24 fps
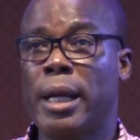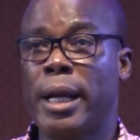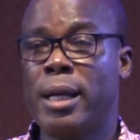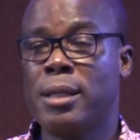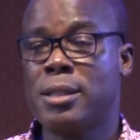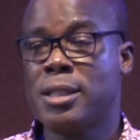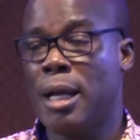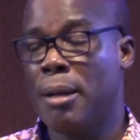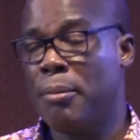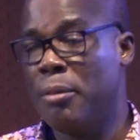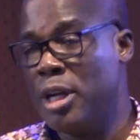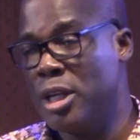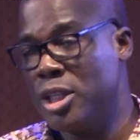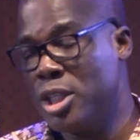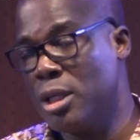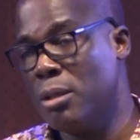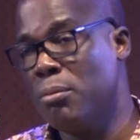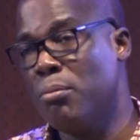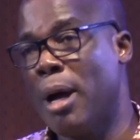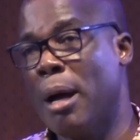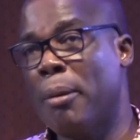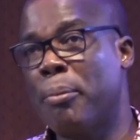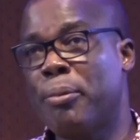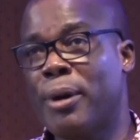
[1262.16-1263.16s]

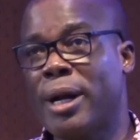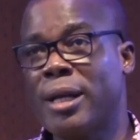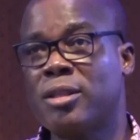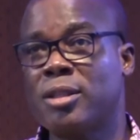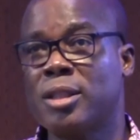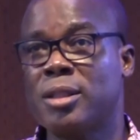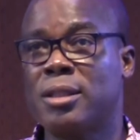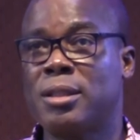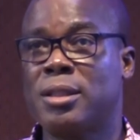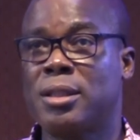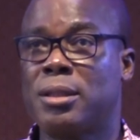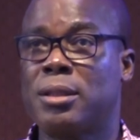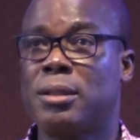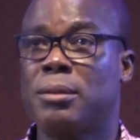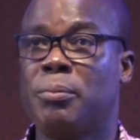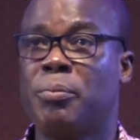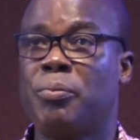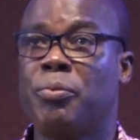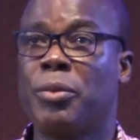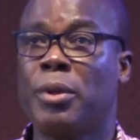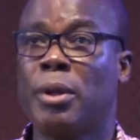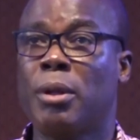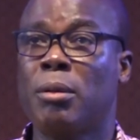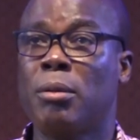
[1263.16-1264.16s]
Examination malpractice.
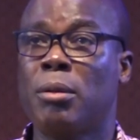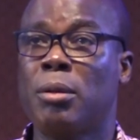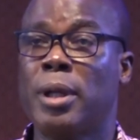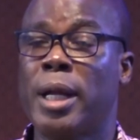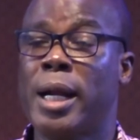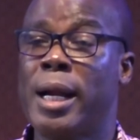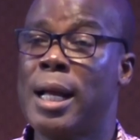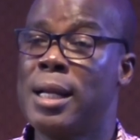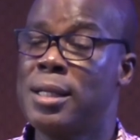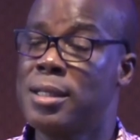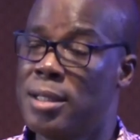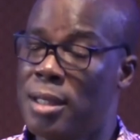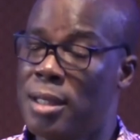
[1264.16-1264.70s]
There are